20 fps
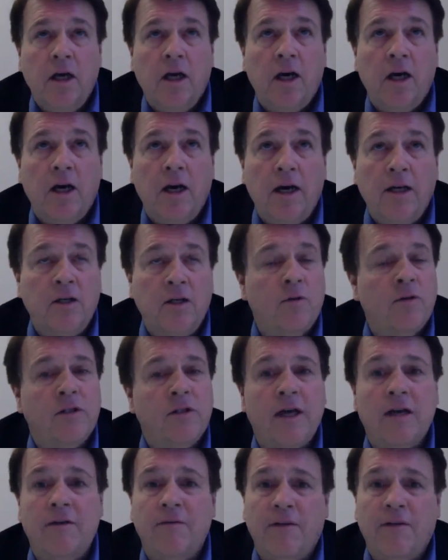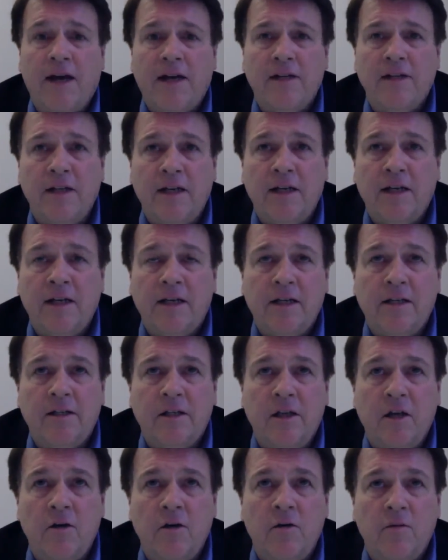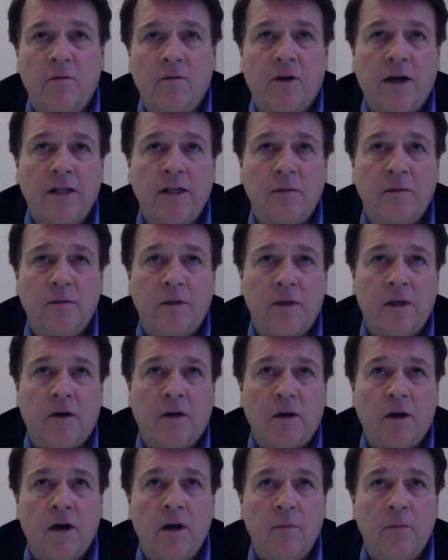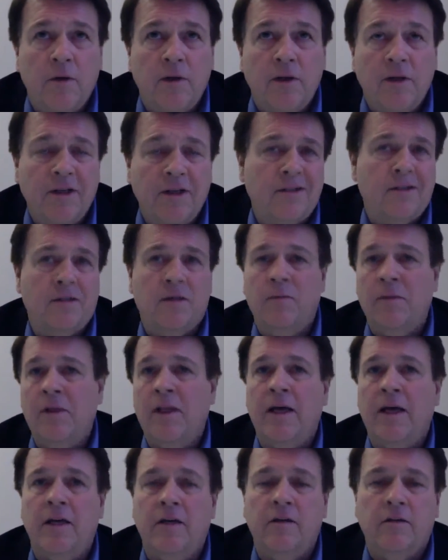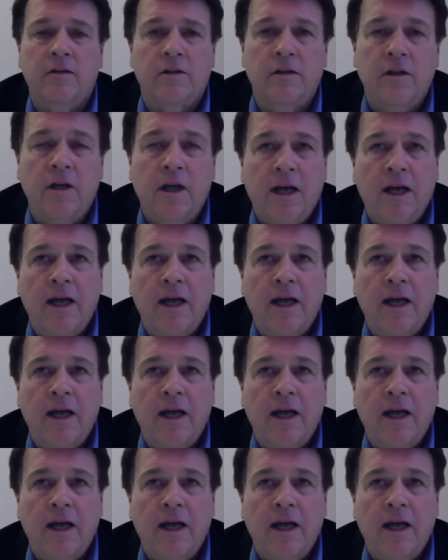And you know what's kind of fascinating is, you know who finds those at our company is the millennials.